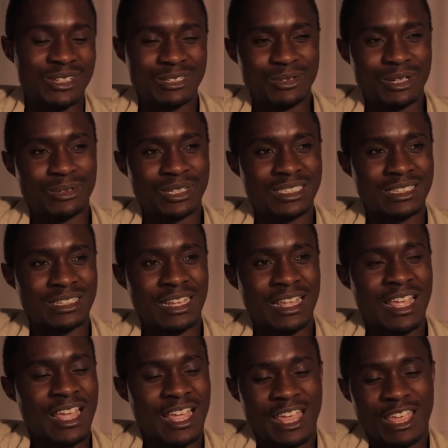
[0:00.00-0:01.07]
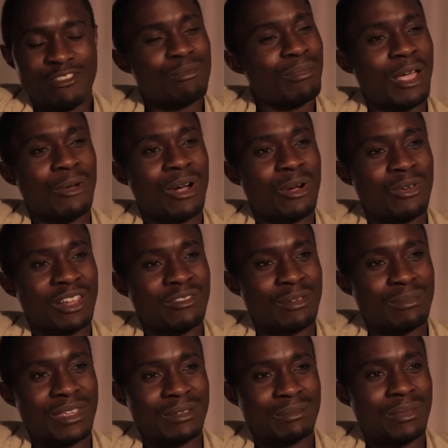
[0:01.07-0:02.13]
was if my work would ever
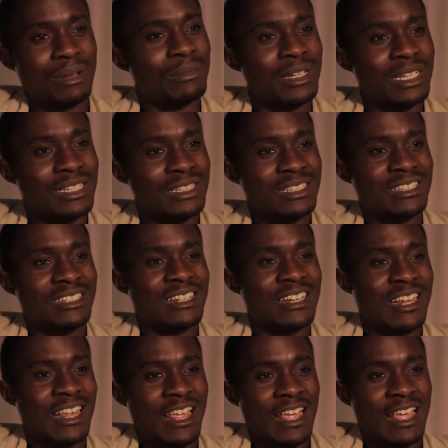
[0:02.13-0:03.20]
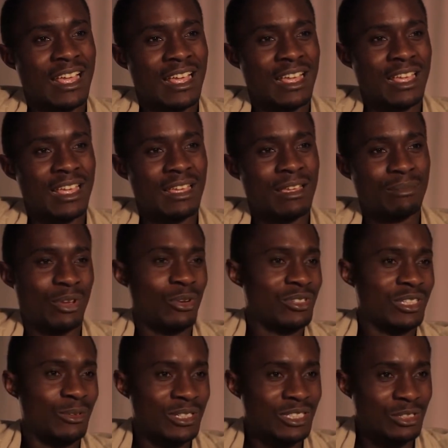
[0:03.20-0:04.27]
be published, because
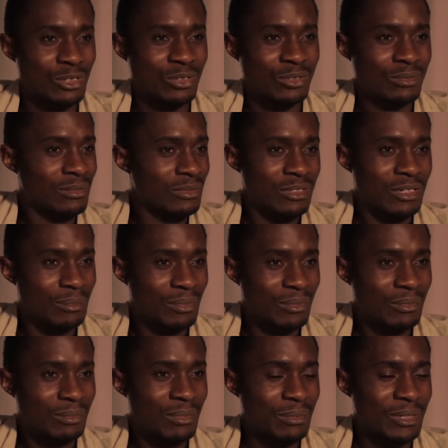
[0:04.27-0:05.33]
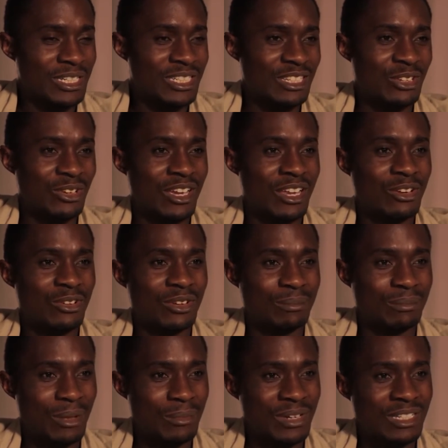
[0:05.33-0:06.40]
there was no the publishers in Uganda don't
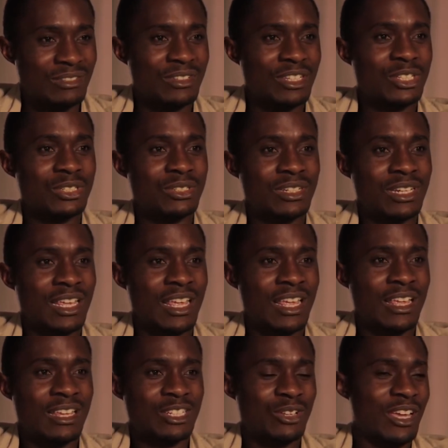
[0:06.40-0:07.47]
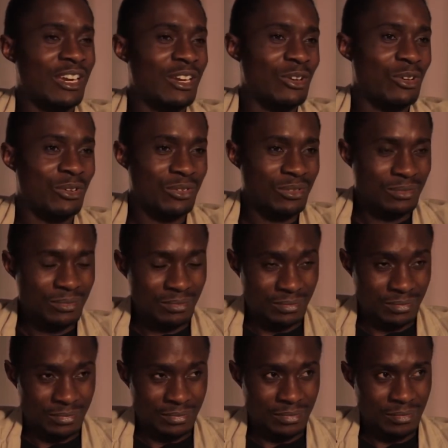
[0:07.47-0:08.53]
publish fiction, so I didn't know.
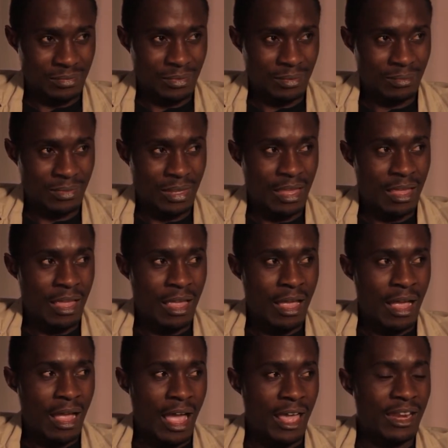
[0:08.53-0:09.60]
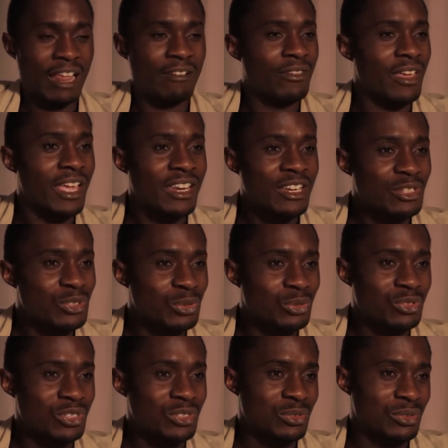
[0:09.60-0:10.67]
I didn't have any
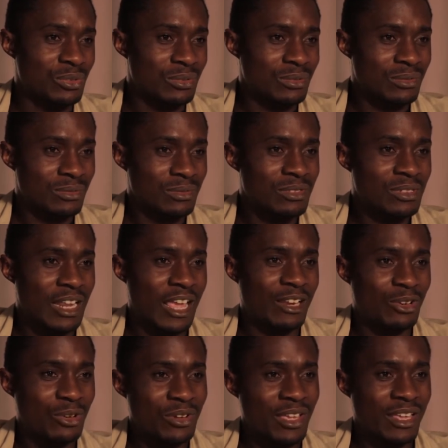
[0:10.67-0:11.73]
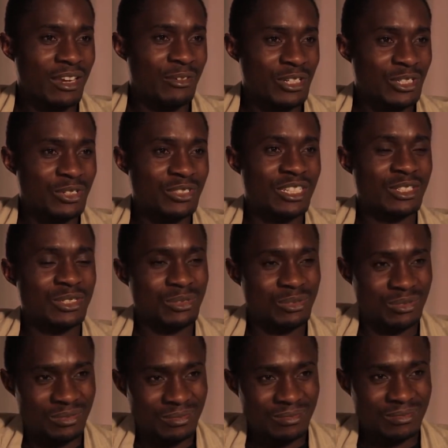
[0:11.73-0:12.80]
tools to any resources
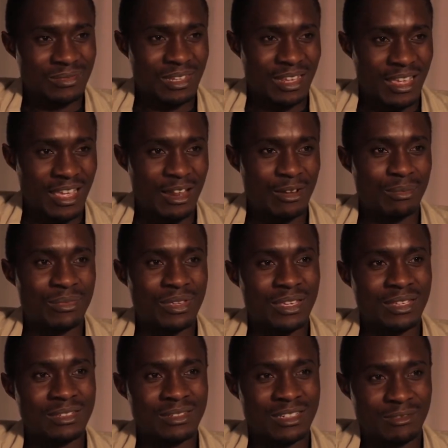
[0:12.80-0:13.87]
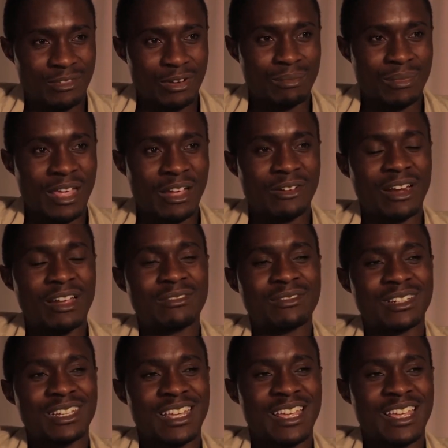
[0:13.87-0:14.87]
to help me develop my craft,